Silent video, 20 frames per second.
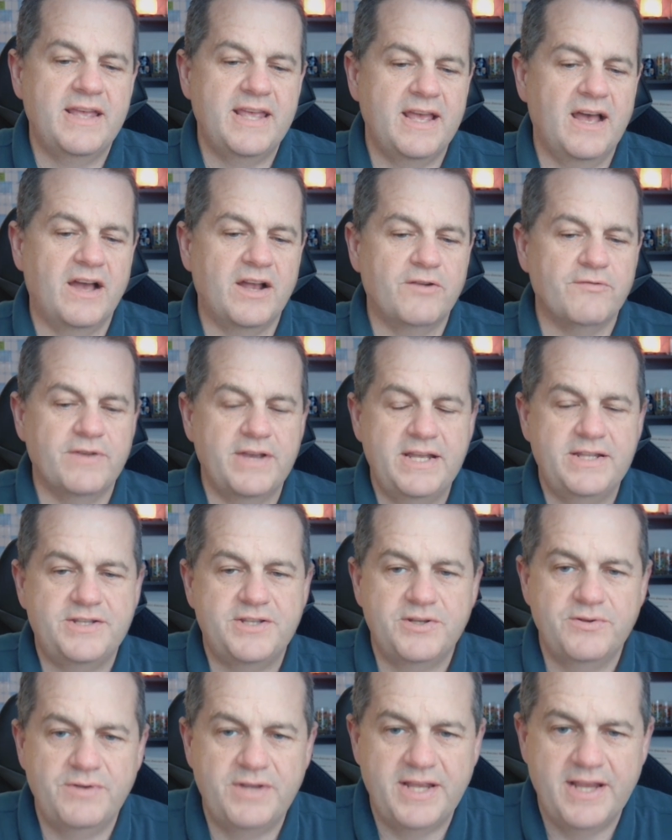agreed
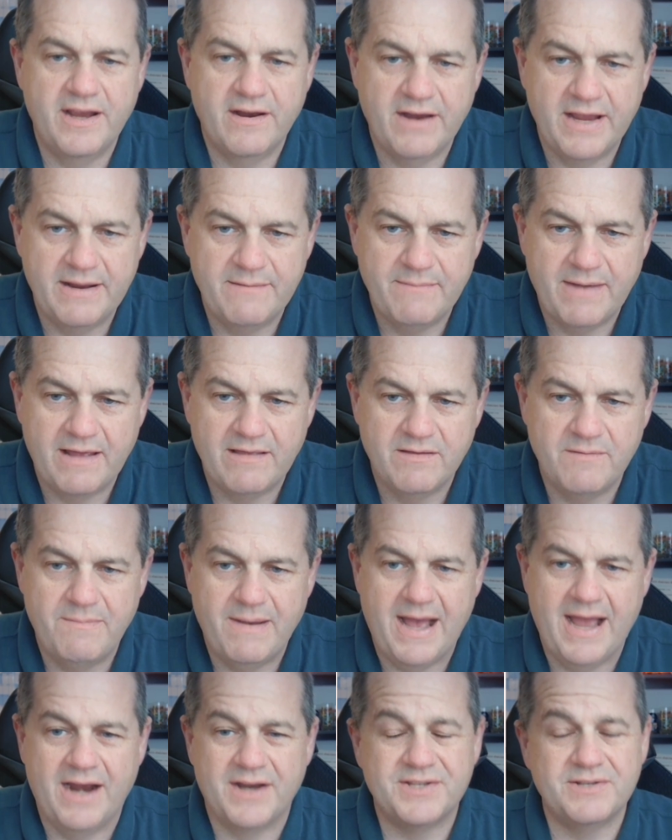to herein by the
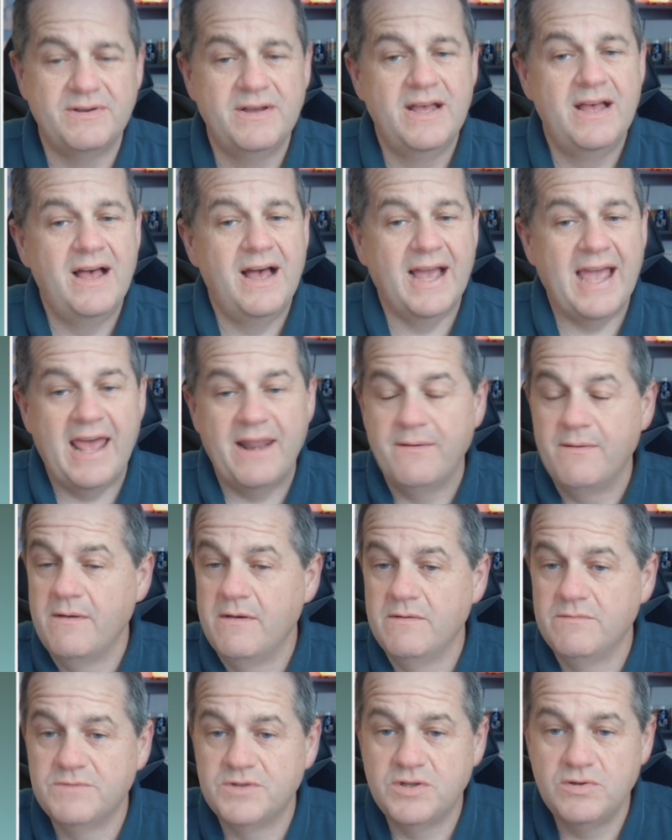buyer. So again,
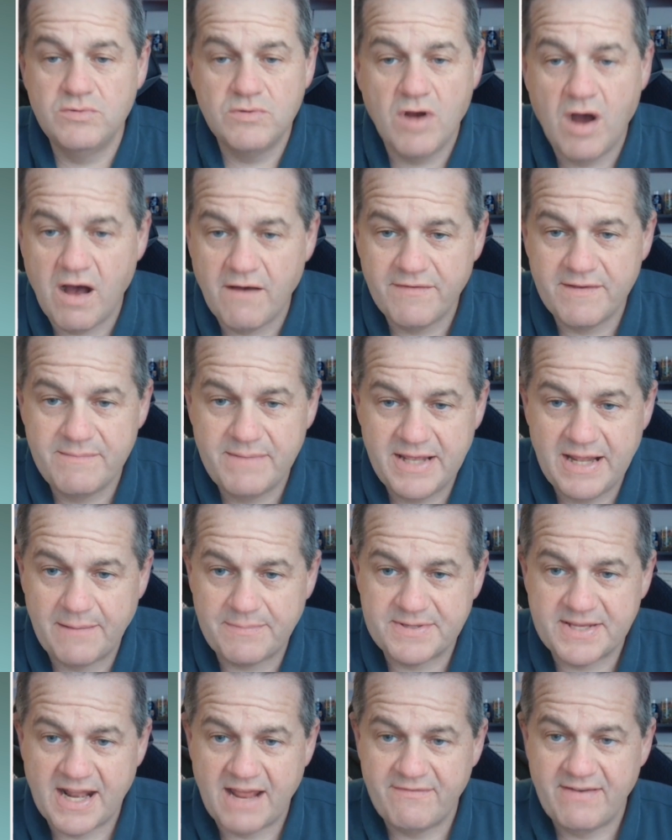two coffee
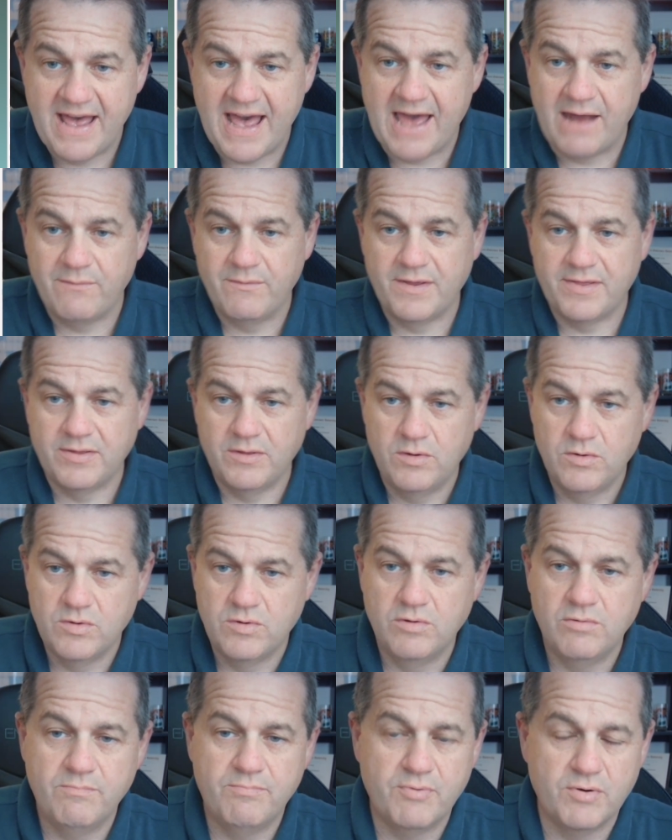meetups that I've had with
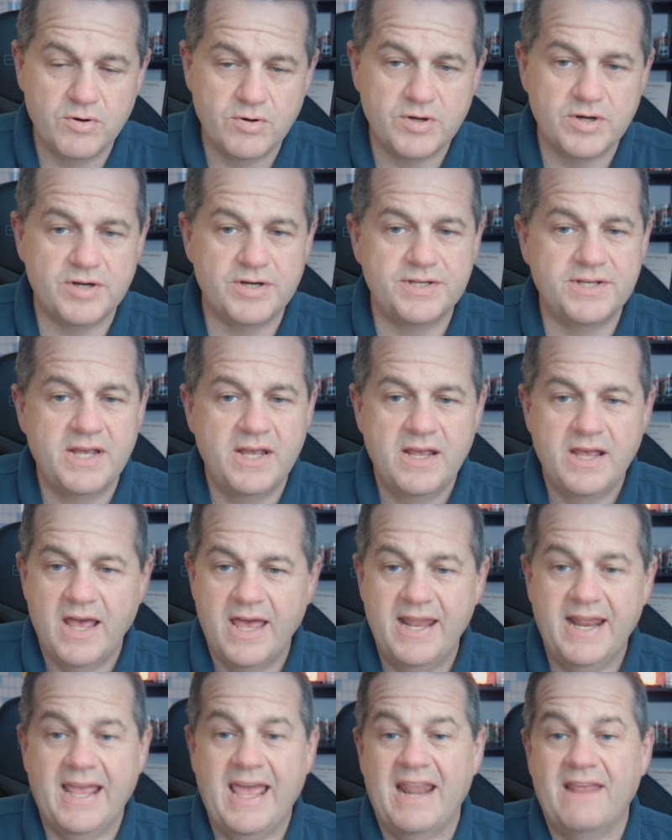local brokers.
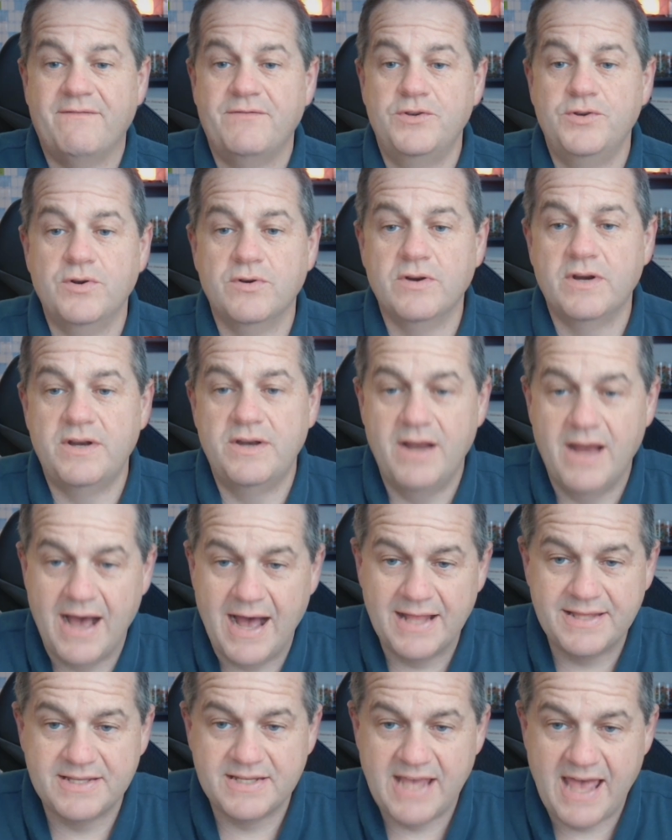And again, if you're
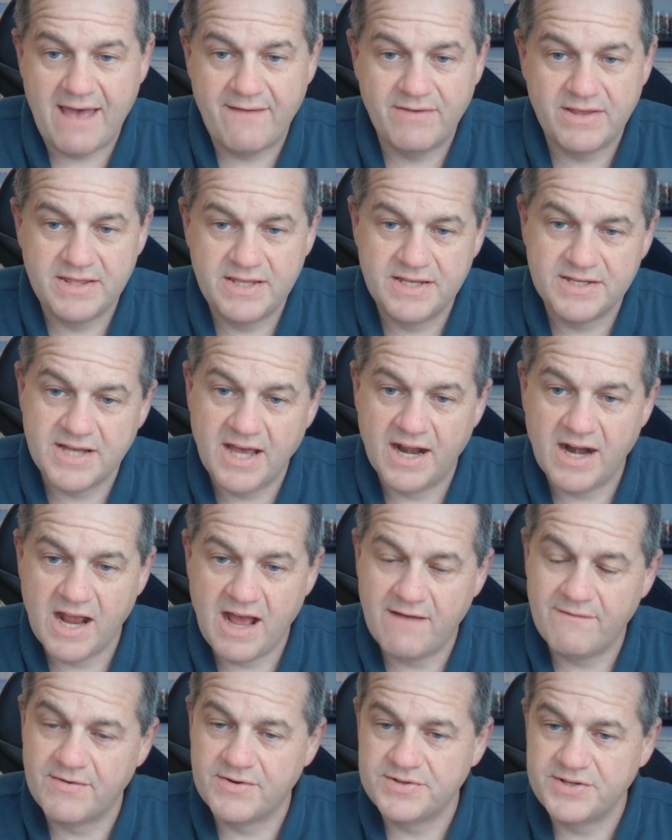not having these kind of
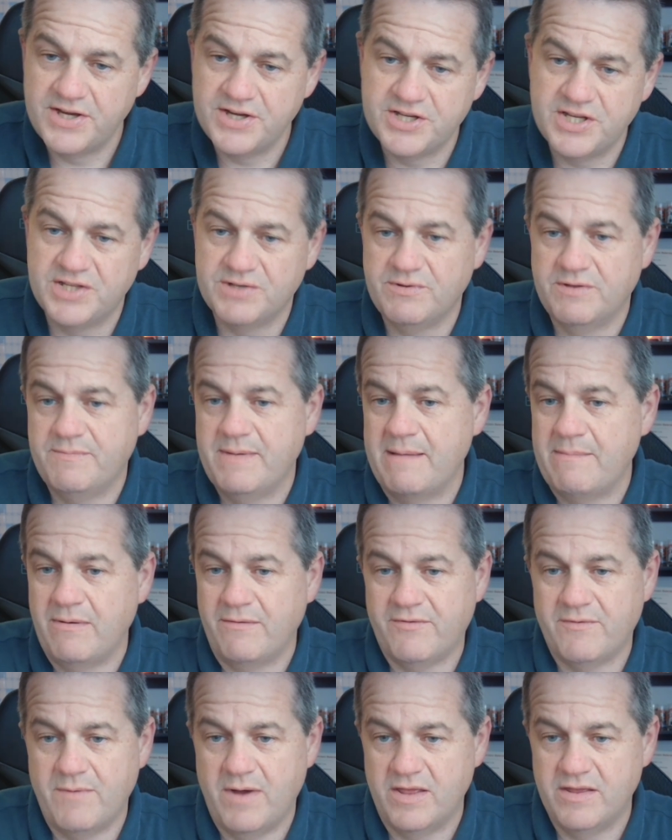conversations with people
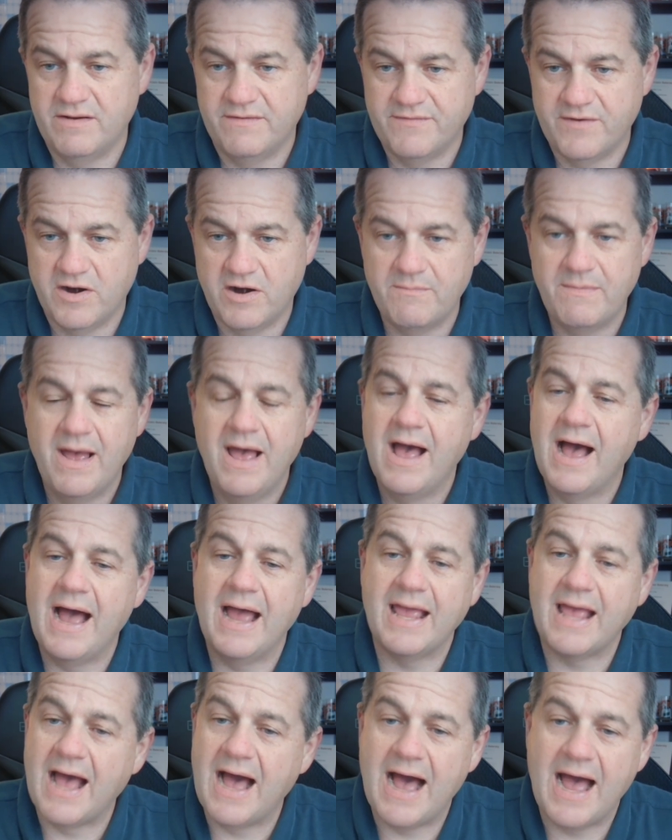from other firms, I
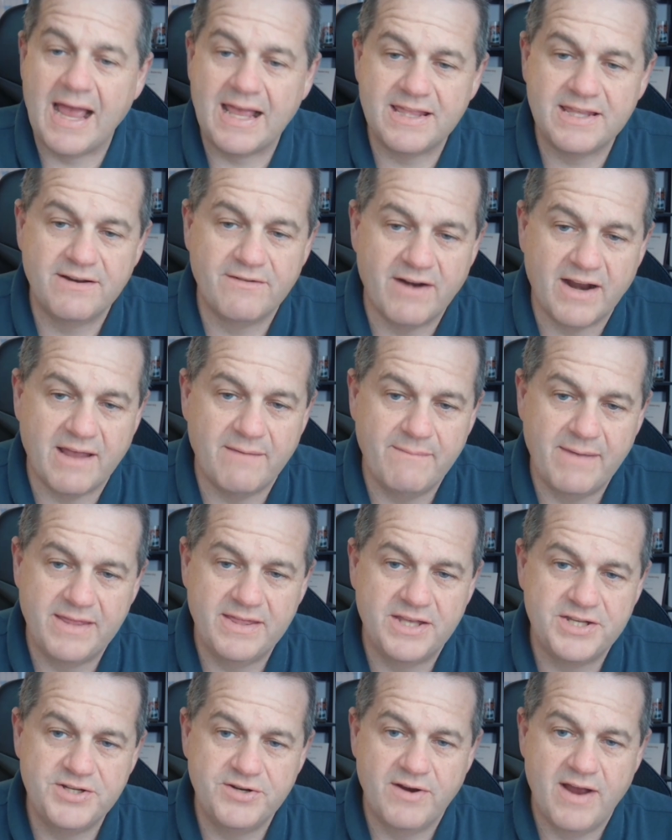highly recommend
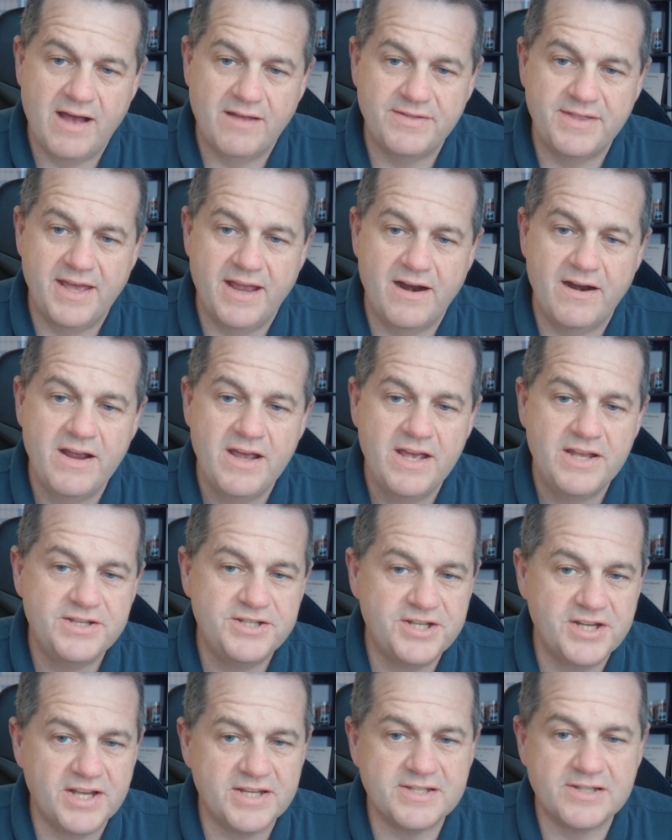that you're out there
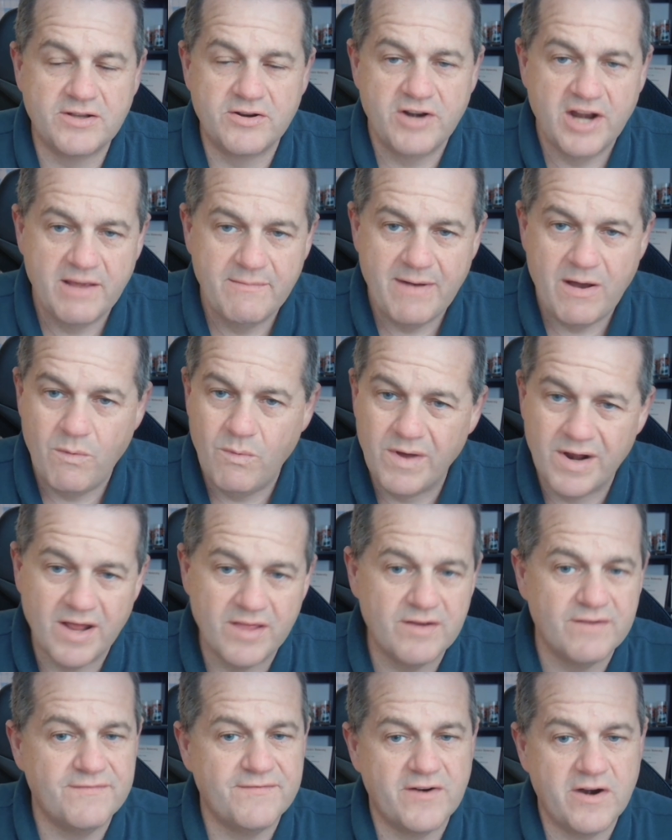just learning about what
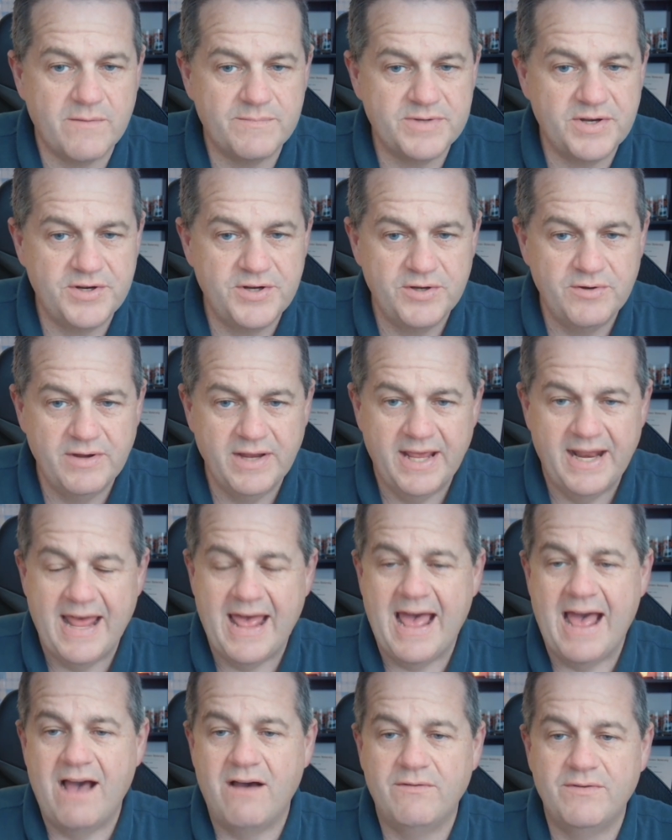other firms are doing and
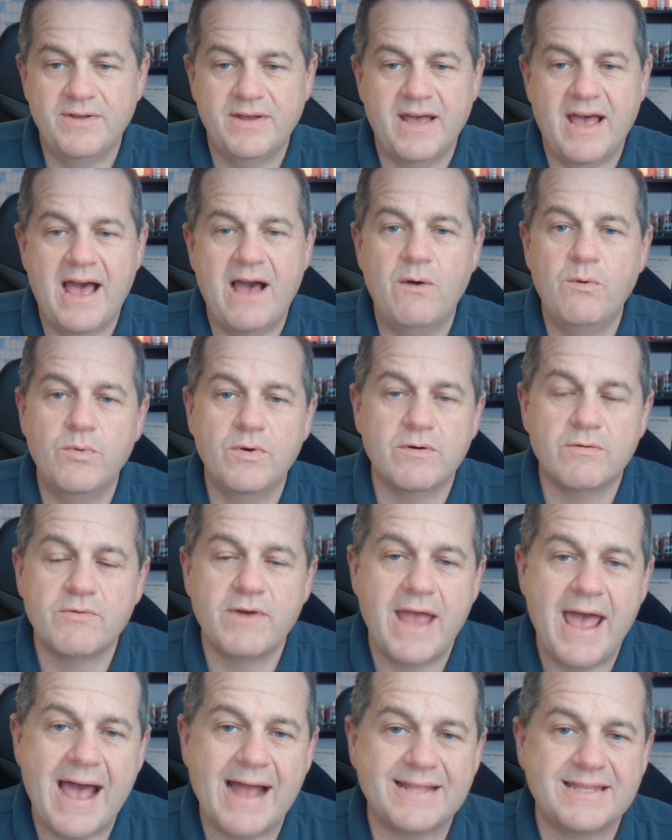how we're
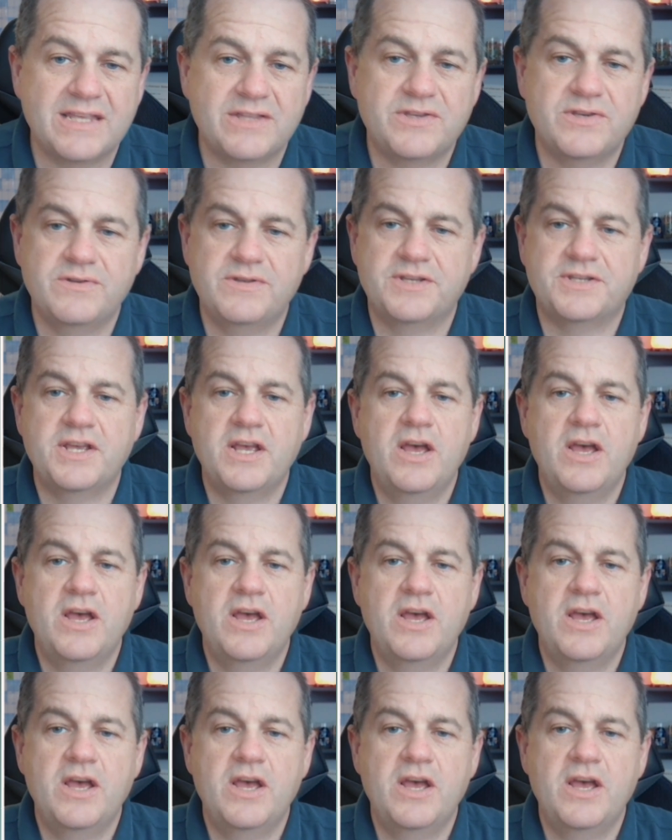reacting to this